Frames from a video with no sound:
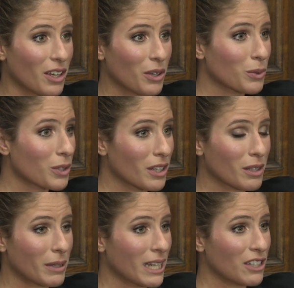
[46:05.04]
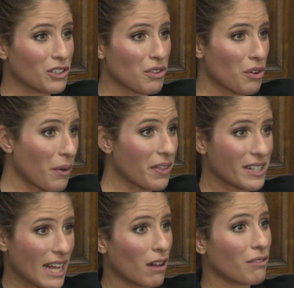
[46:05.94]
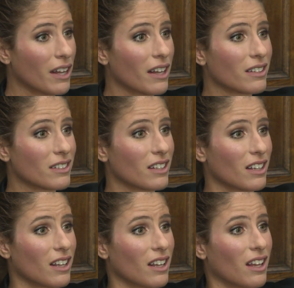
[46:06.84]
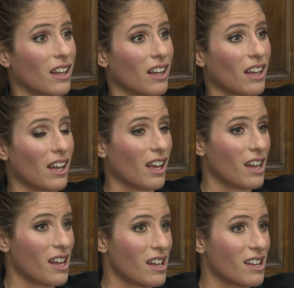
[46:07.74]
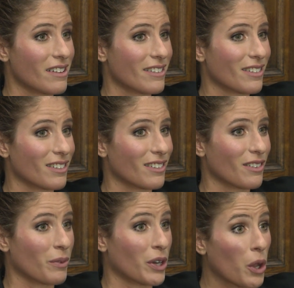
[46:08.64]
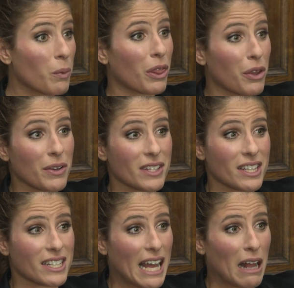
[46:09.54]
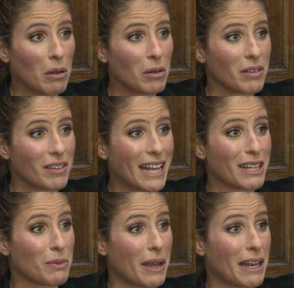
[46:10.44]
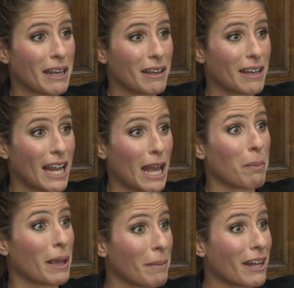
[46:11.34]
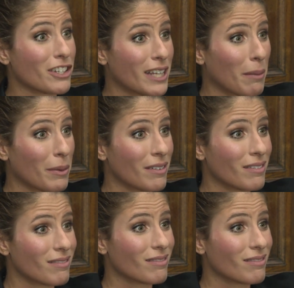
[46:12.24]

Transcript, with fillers: who's going to completely just throw in the towel first and when no one throws in the towel that's when epic matches happen